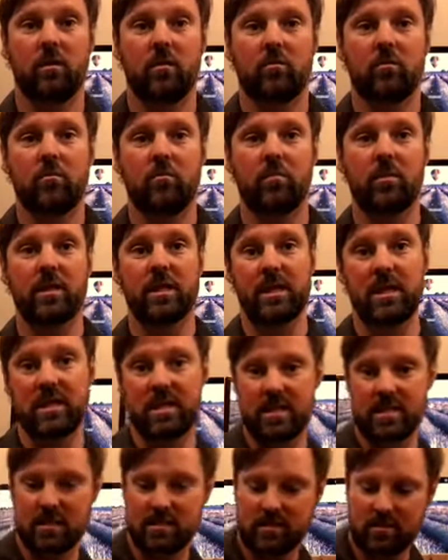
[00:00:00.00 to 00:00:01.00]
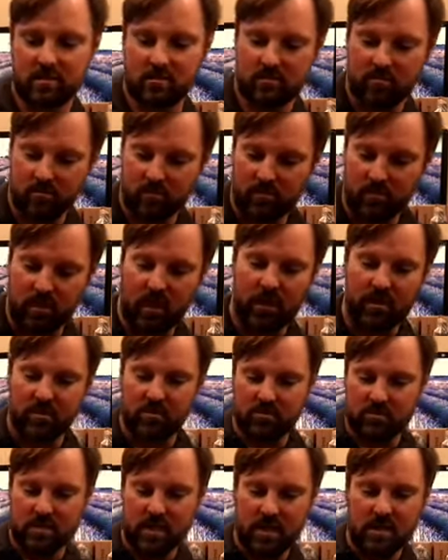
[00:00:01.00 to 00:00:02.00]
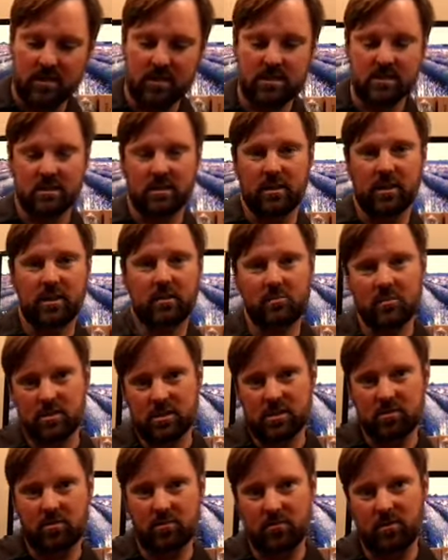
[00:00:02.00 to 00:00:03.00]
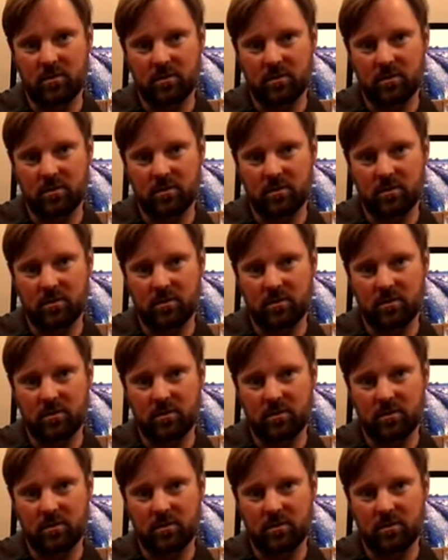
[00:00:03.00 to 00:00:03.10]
Knees, a lot of those tendons and ligaments can be very